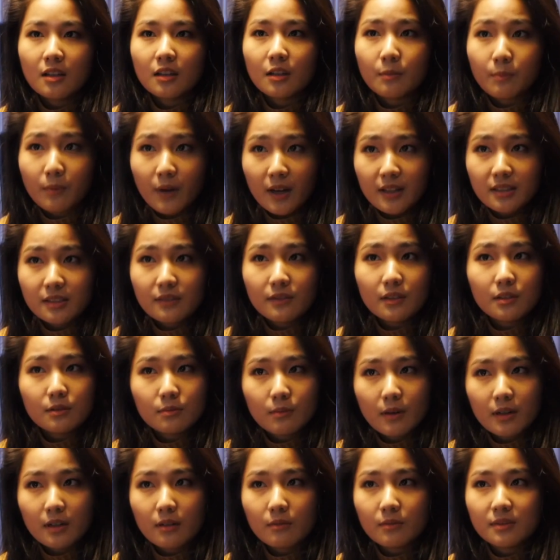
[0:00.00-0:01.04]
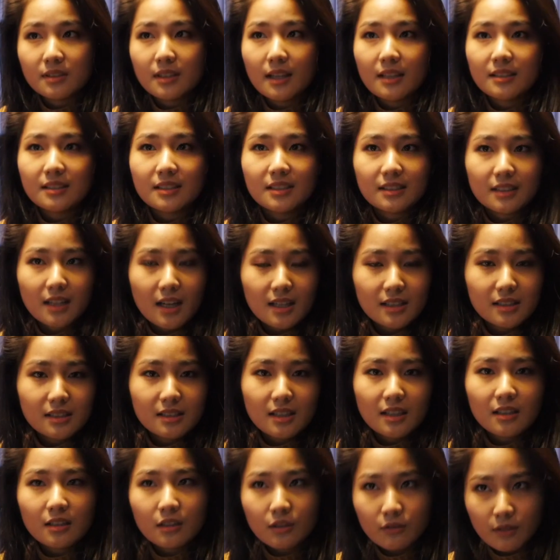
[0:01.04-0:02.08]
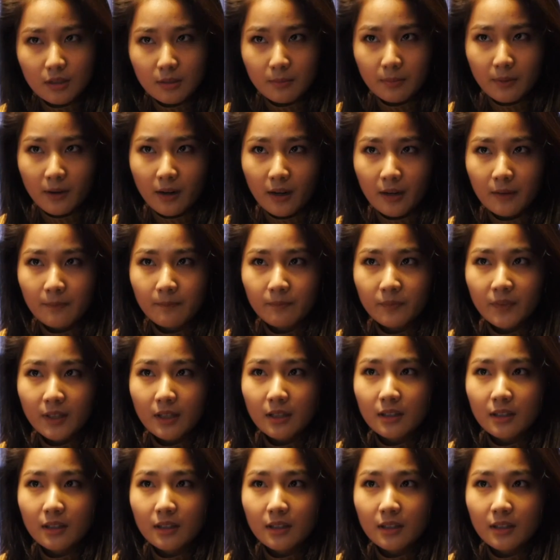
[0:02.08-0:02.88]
The price of the sweater was then discussed and agreed upon.